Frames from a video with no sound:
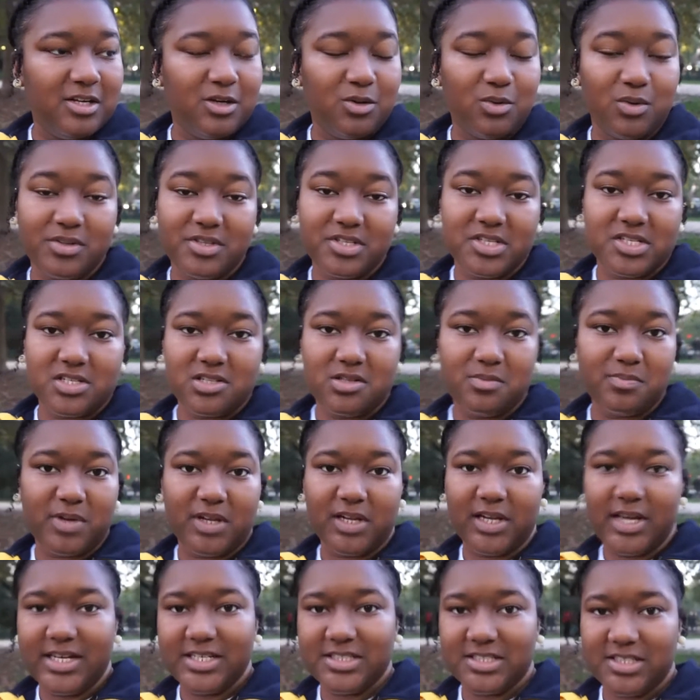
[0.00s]
well, this is my
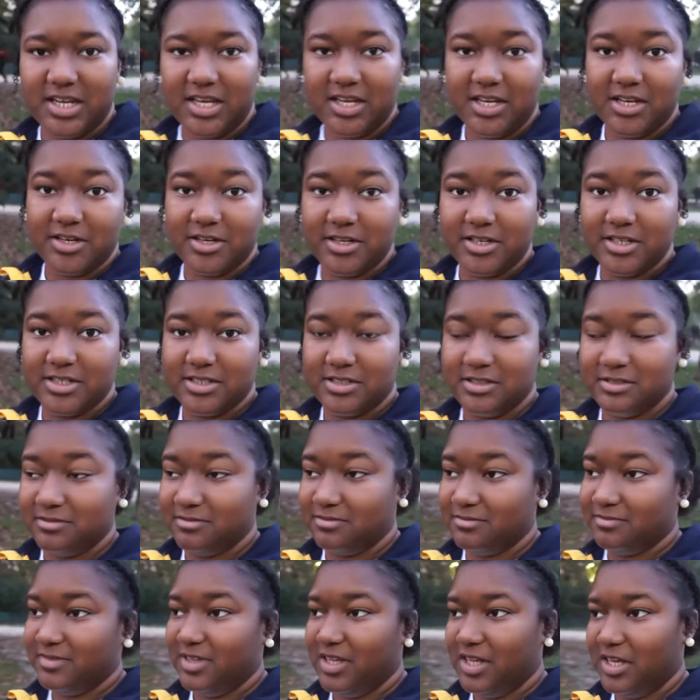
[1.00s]
last day here,
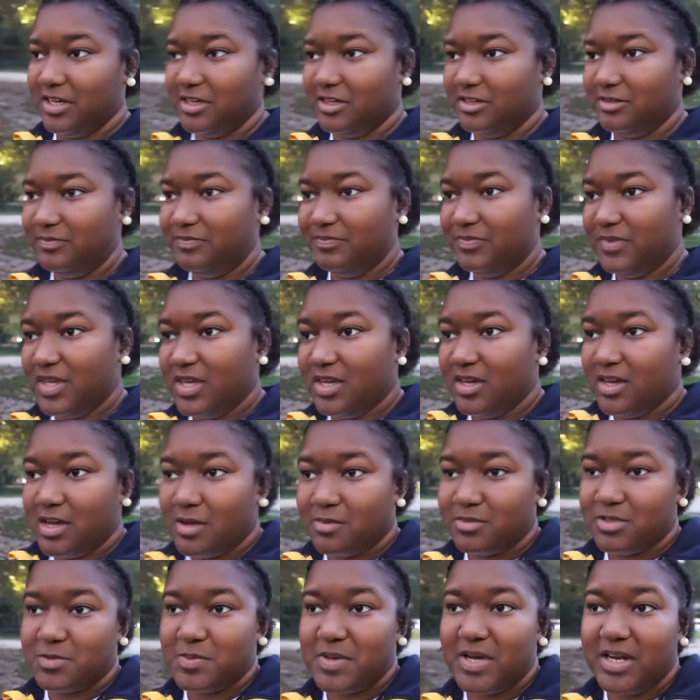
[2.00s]
and yeah, I'm
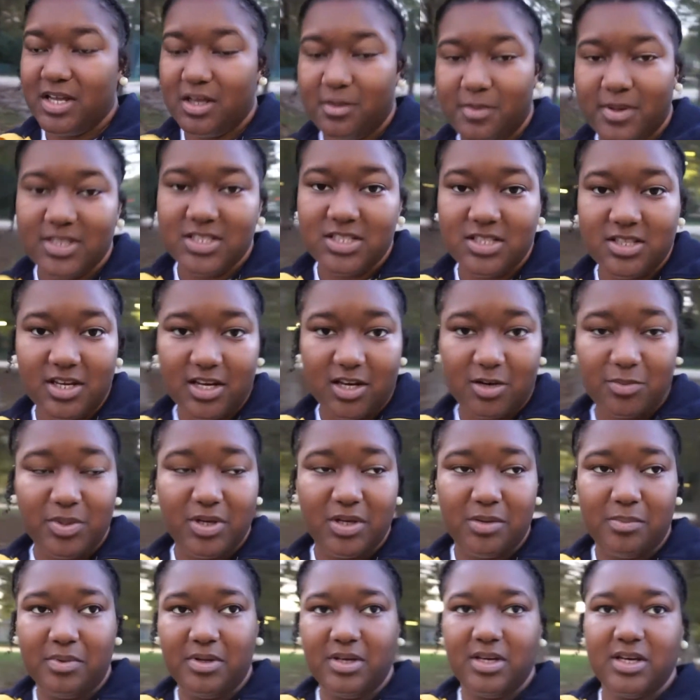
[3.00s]
just about to head back to the
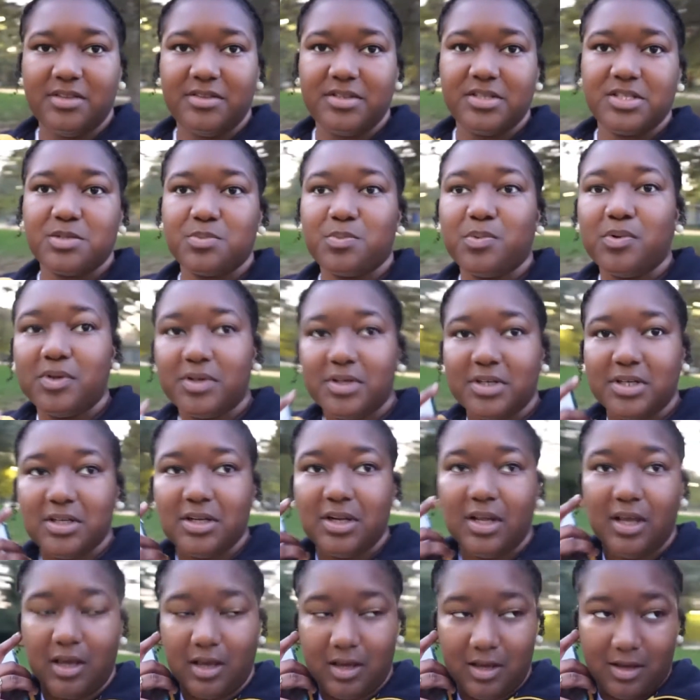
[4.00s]
Airbnb at this point,
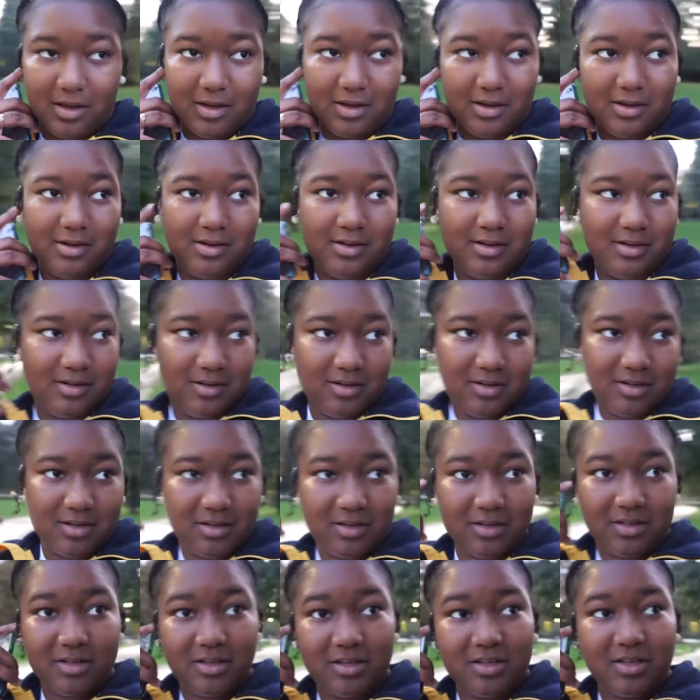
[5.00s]
and
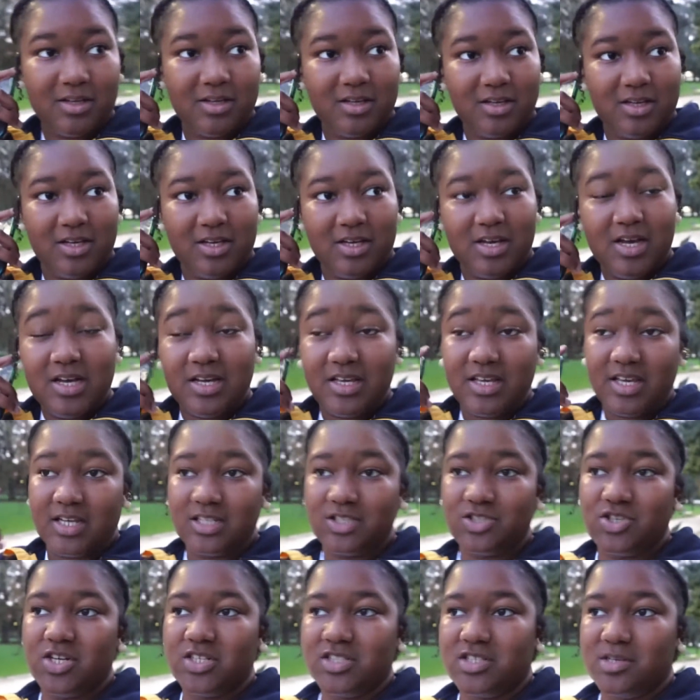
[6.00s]
yeah,
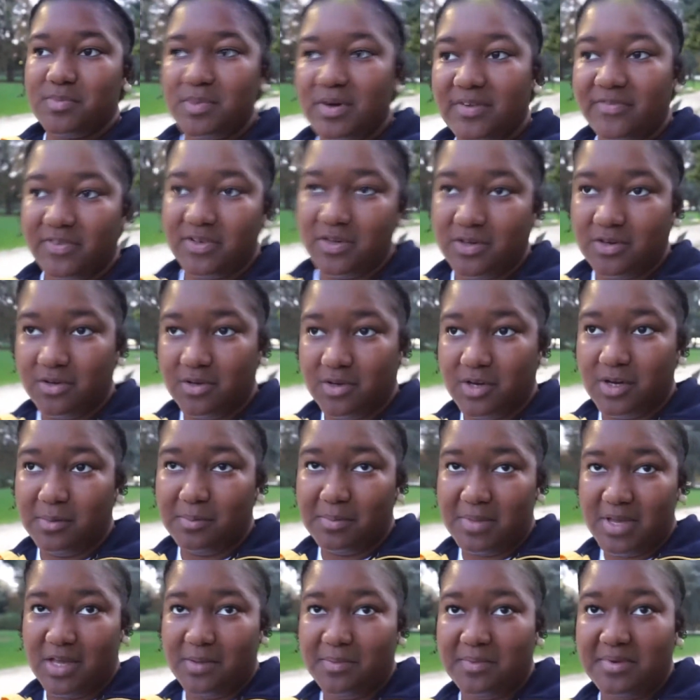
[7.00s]
charge up my phone, and
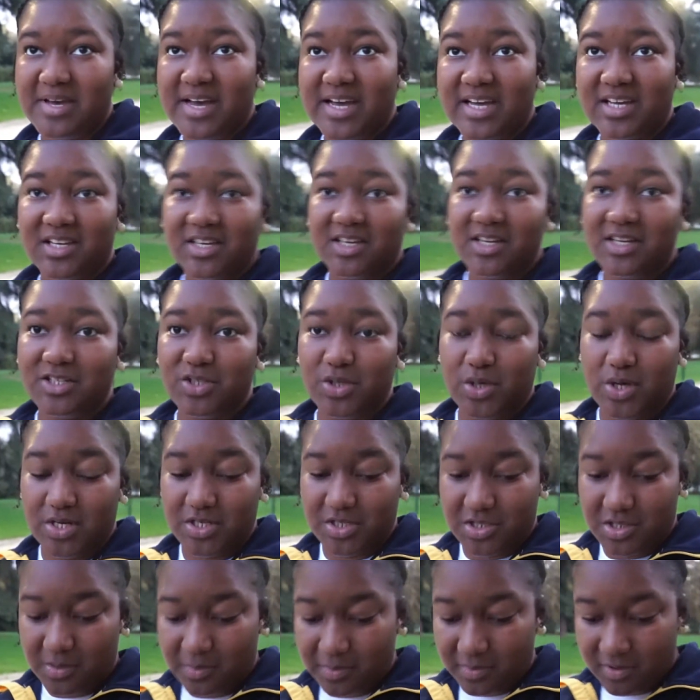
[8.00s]
maybe I can get it
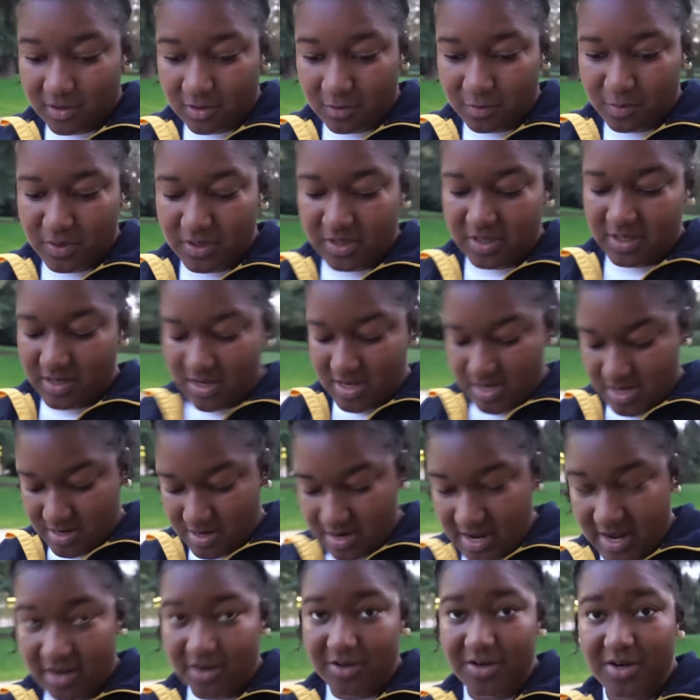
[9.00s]
charged up a little bit, and
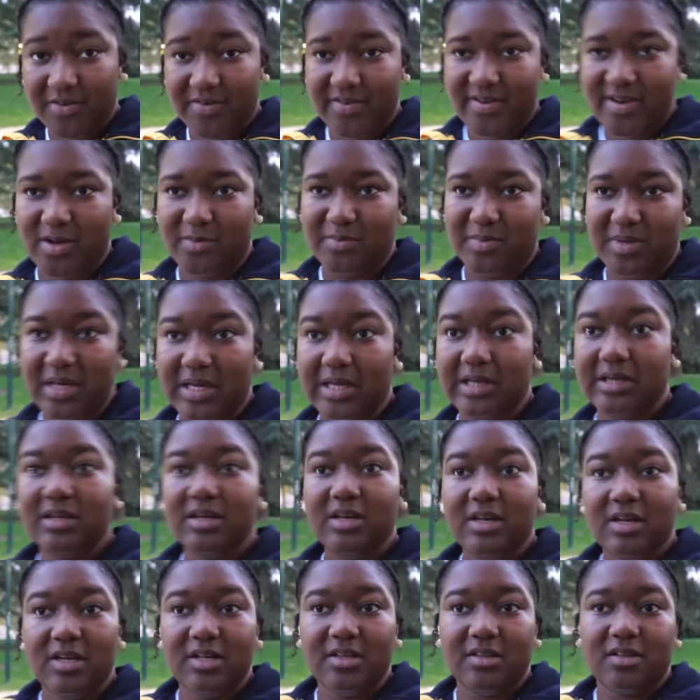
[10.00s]
I don't know if I'll meet
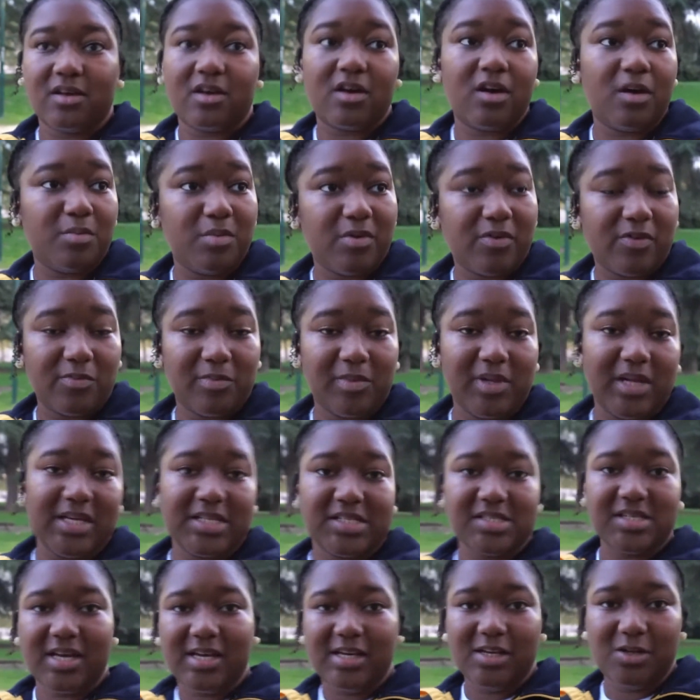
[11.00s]
the couple from
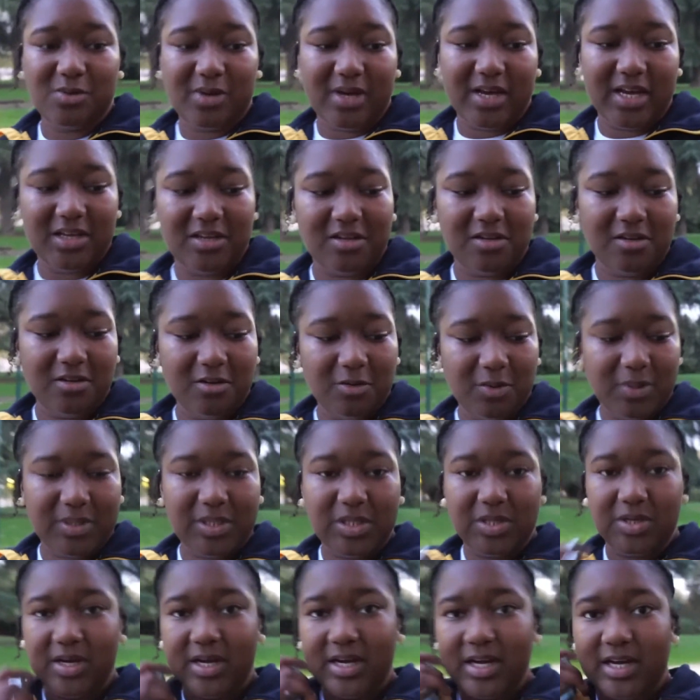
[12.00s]
last night who I had dinner with
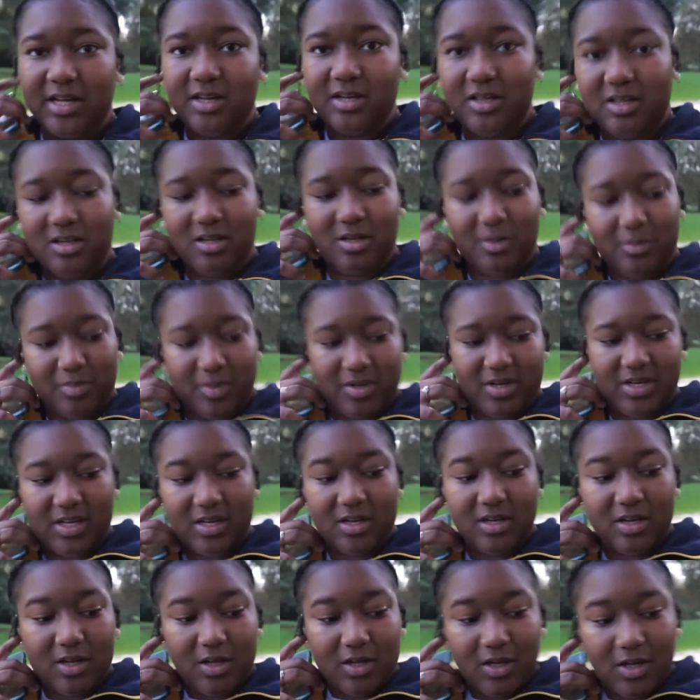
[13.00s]
or not, but
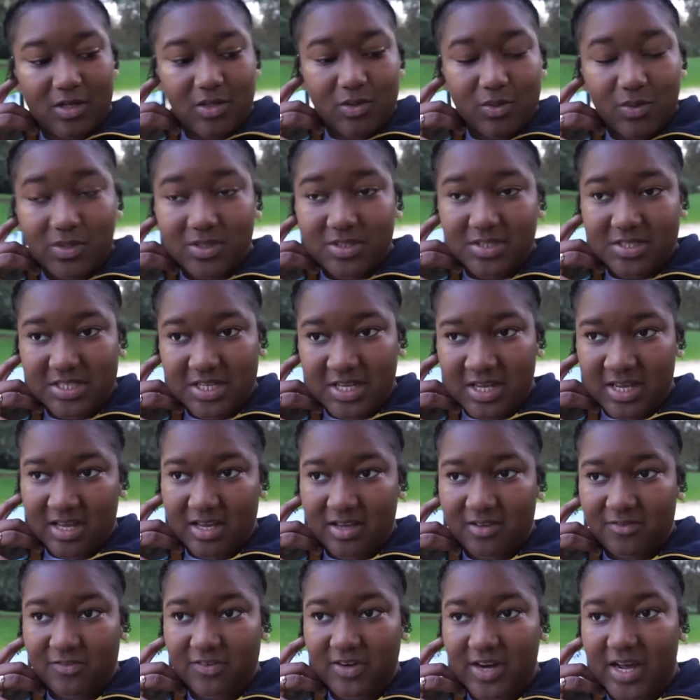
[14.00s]
we'll see.
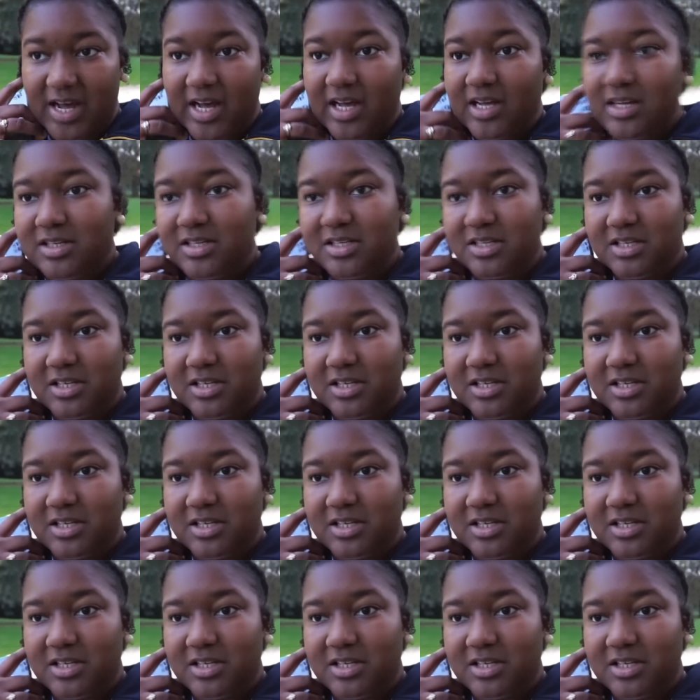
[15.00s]
If not,